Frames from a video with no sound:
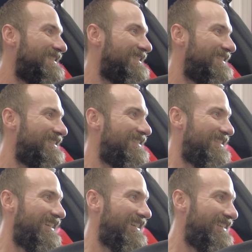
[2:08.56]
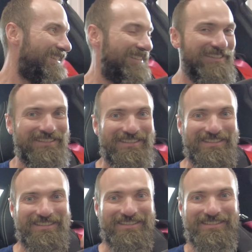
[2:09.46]
Yeah. I thought you had more.
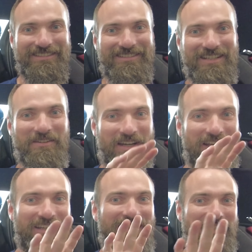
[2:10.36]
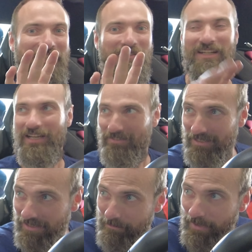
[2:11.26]
No, I, I just want to have a, the